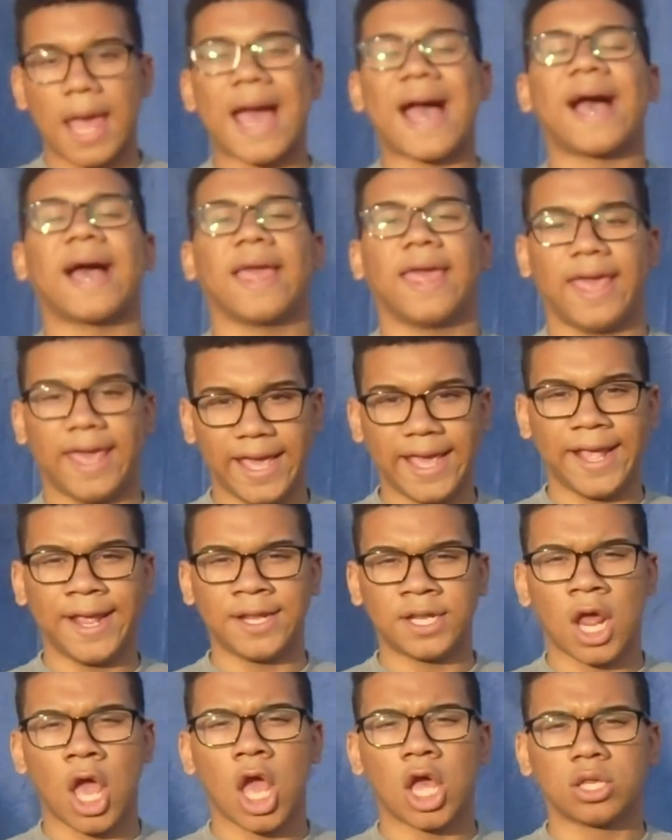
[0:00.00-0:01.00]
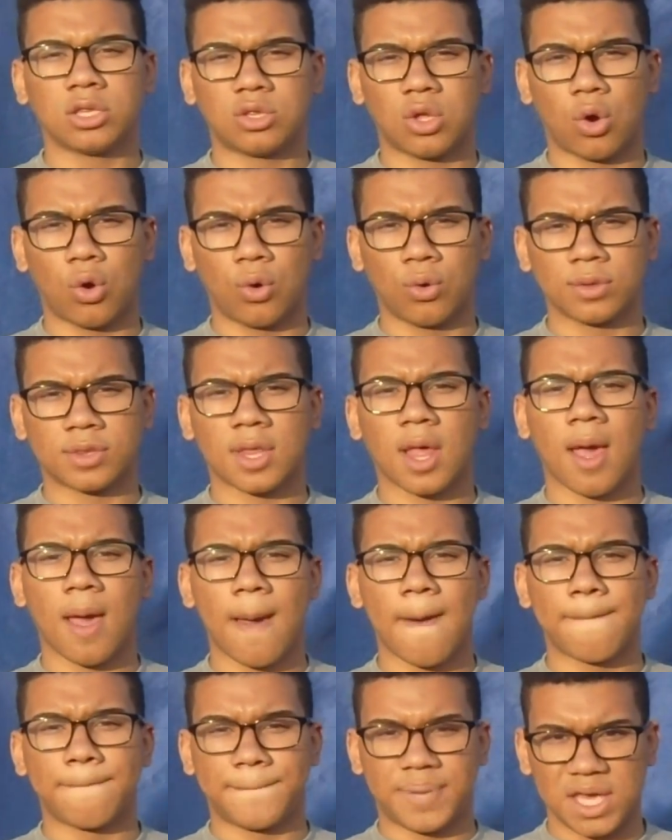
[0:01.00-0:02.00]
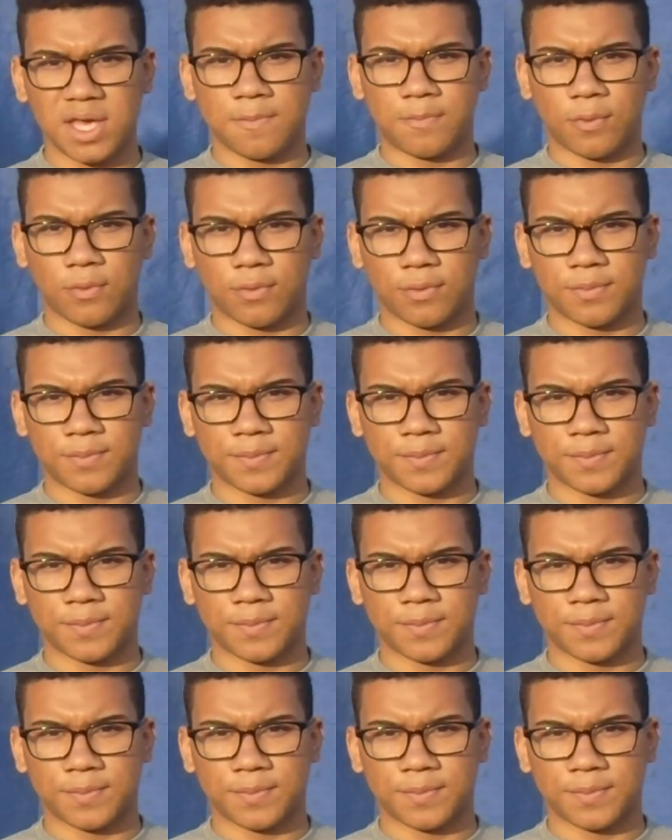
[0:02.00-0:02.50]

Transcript: I hate those people.